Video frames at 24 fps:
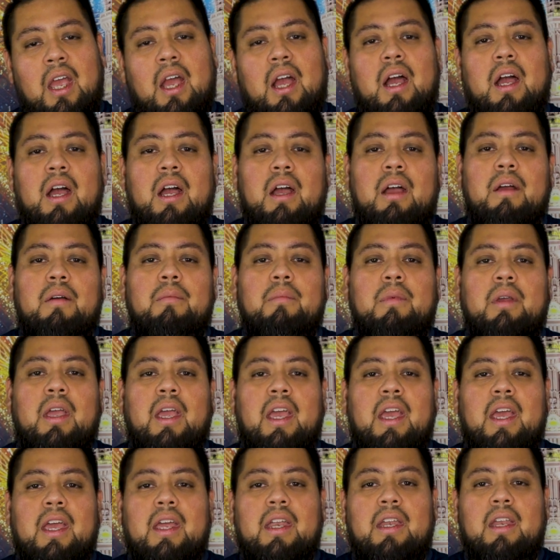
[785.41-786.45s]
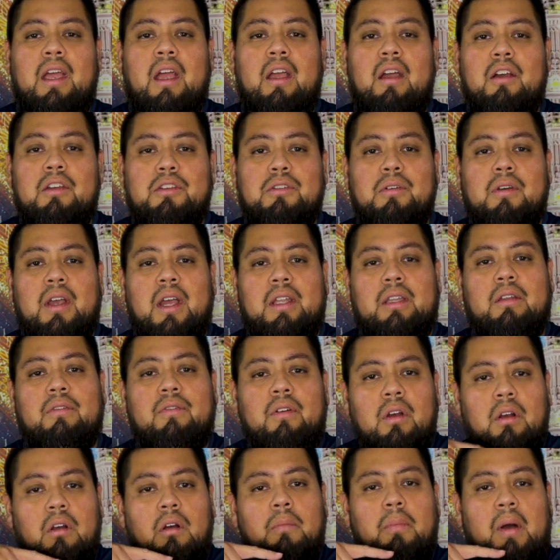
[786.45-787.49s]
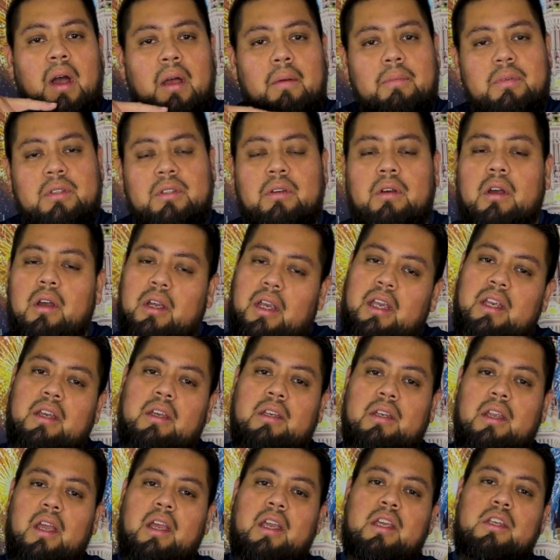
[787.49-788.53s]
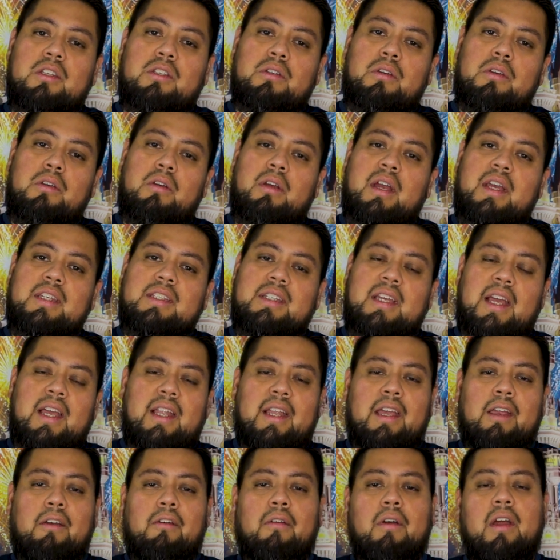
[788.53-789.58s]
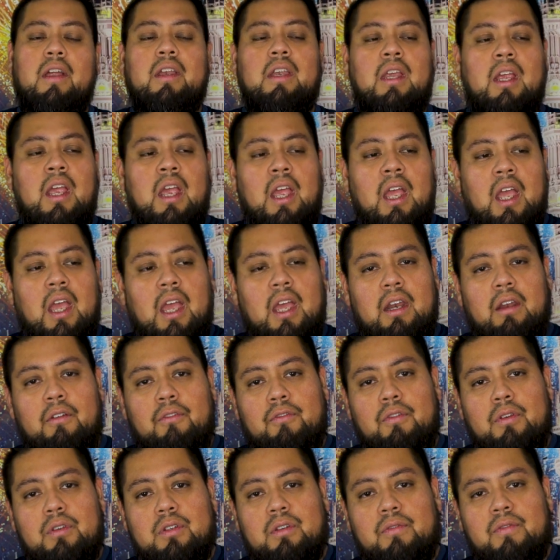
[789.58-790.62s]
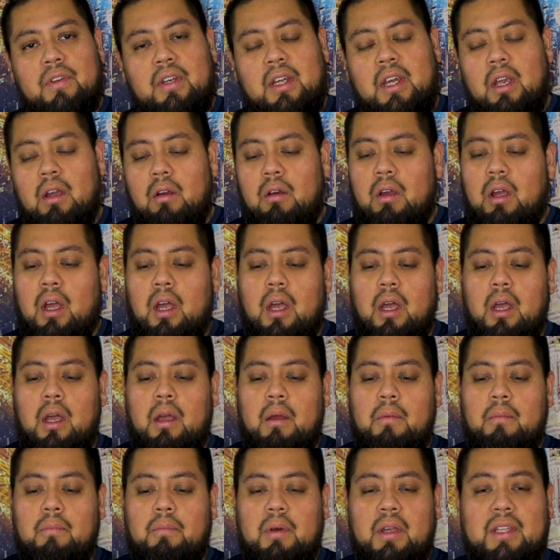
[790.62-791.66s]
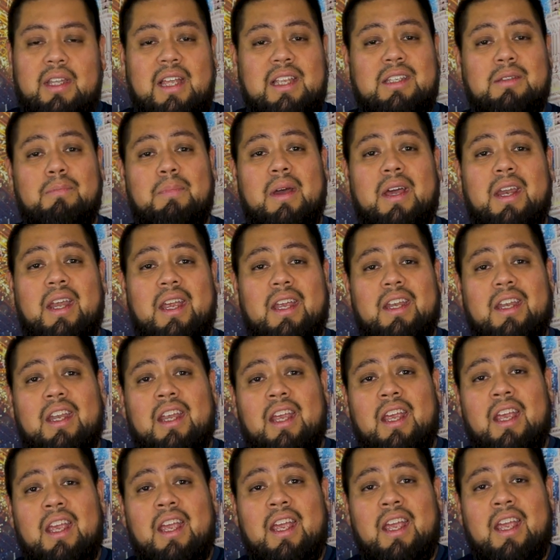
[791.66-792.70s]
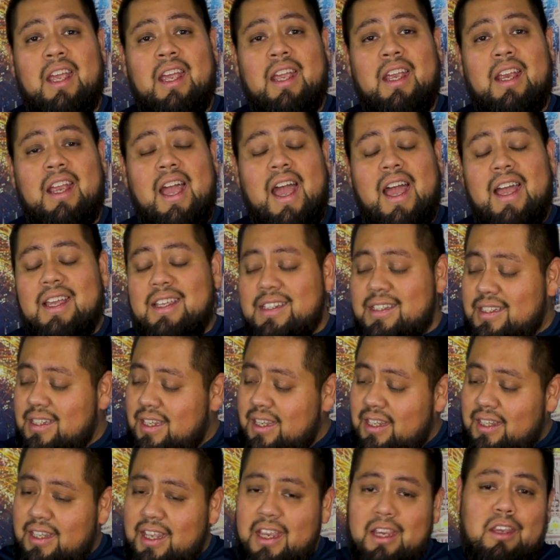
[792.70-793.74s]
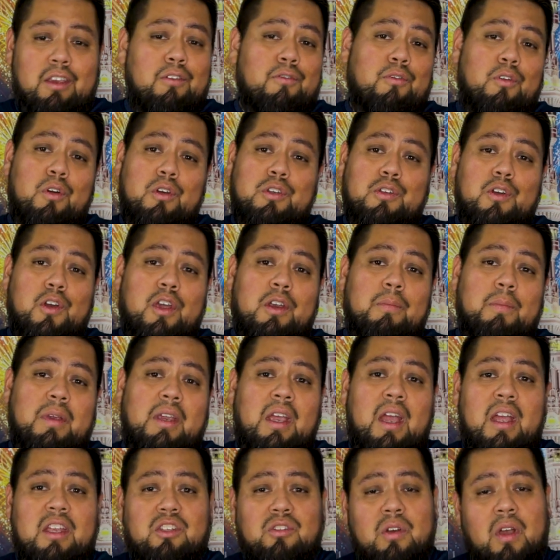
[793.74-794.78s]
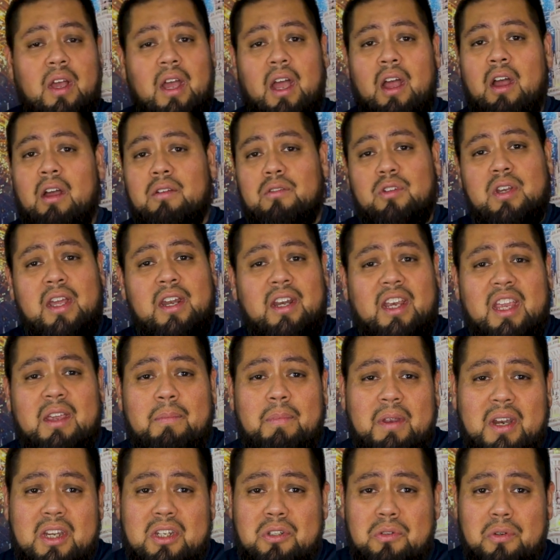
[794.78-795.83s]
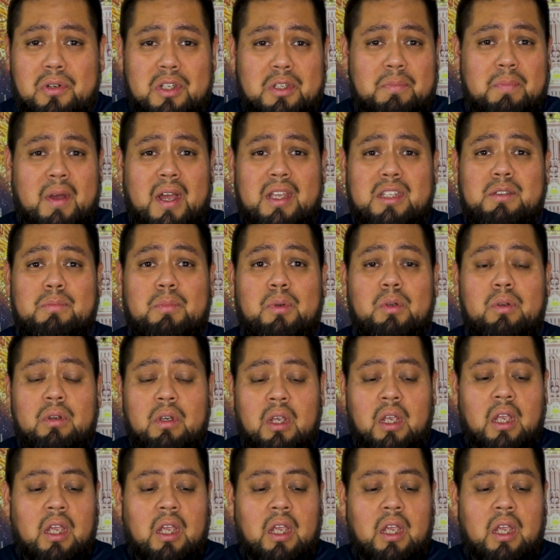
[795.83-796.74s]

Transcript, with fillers: Um, and I also got the Funko Pop, so I can I can show you guys that later on in a future video. Um, but that's about it. Guys, thank you for joining me. I try, I try to keep it as short as possible.